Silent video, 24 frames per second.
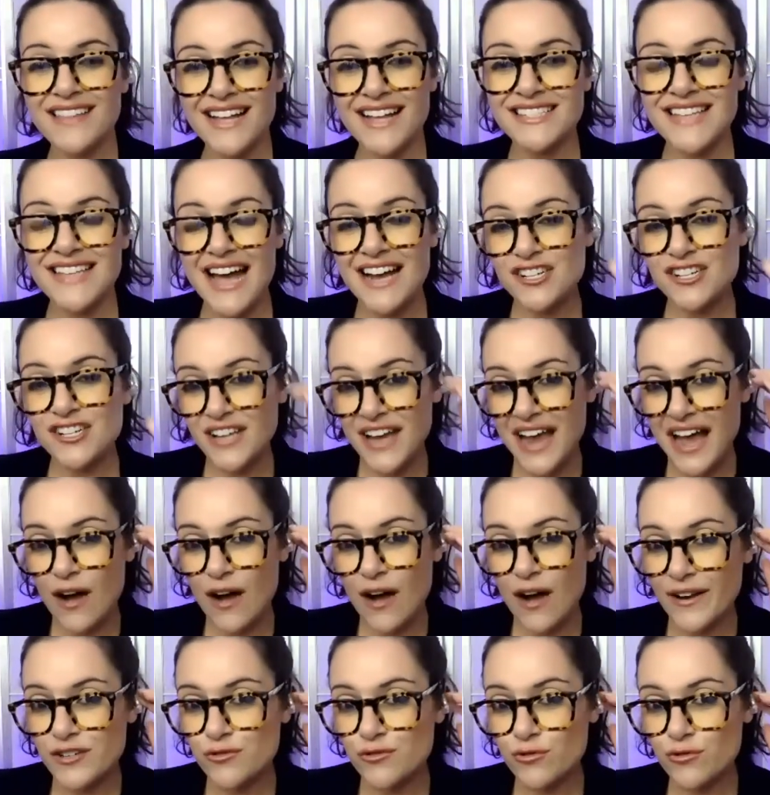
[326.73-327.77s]
that's actually
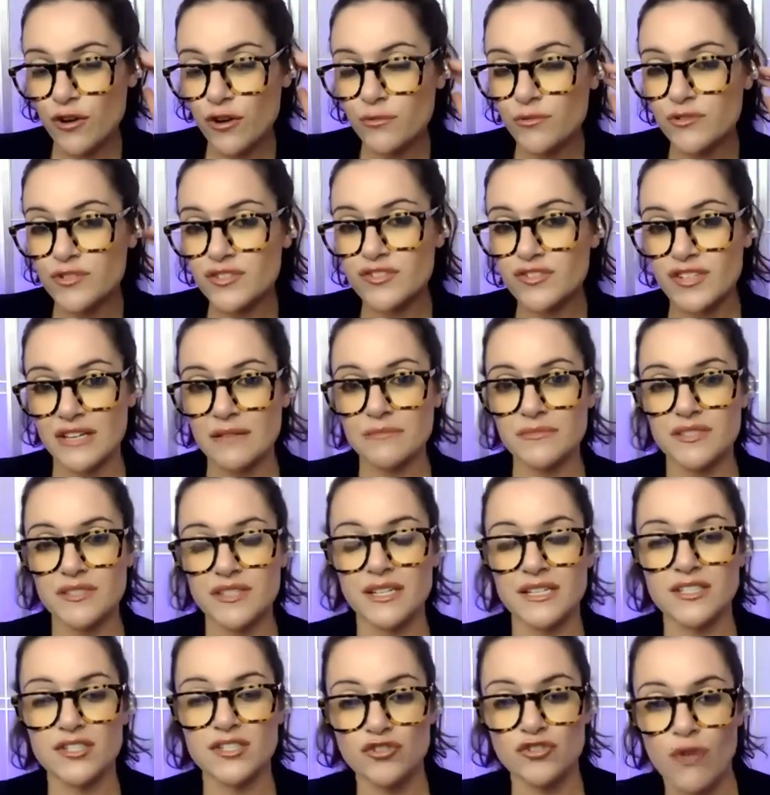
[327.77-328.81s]
how Andrew Cuomo seems
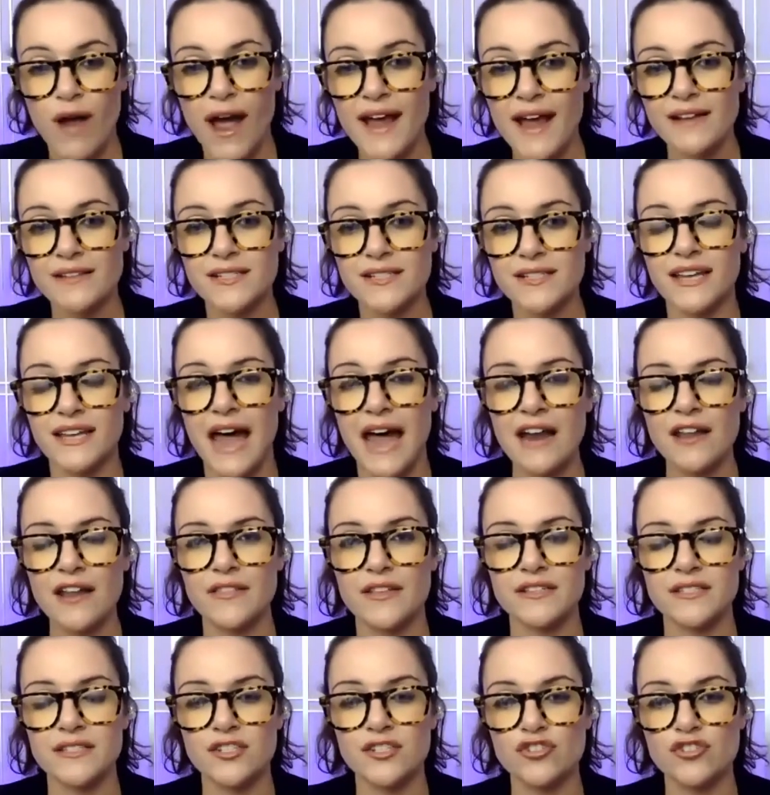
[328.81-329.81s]
he's trying to get out of this.